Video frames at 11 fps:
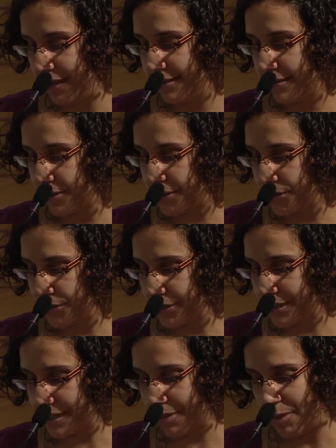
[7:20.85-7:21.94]
that asserts
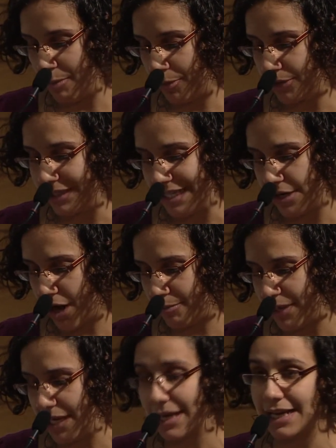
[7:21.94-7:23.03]
that people need not
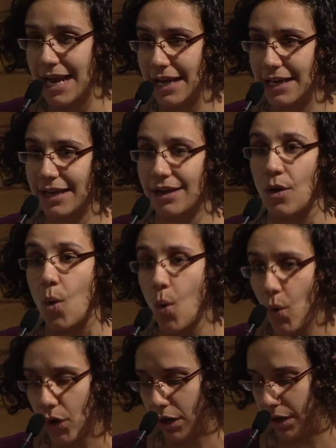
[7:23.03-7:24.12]
be Canadian
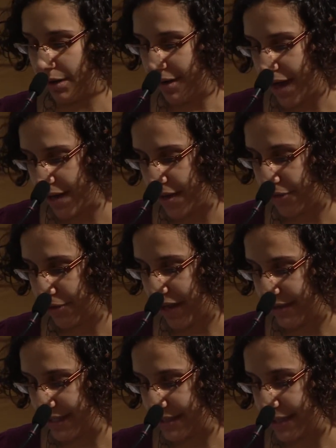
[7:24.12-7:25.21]
or another
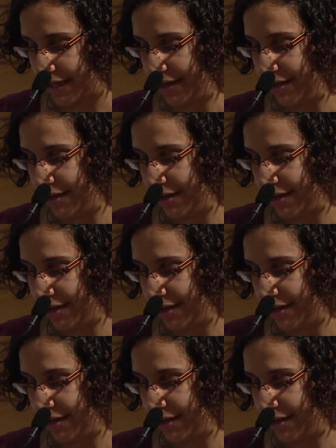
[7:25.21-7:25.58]
ethnicity,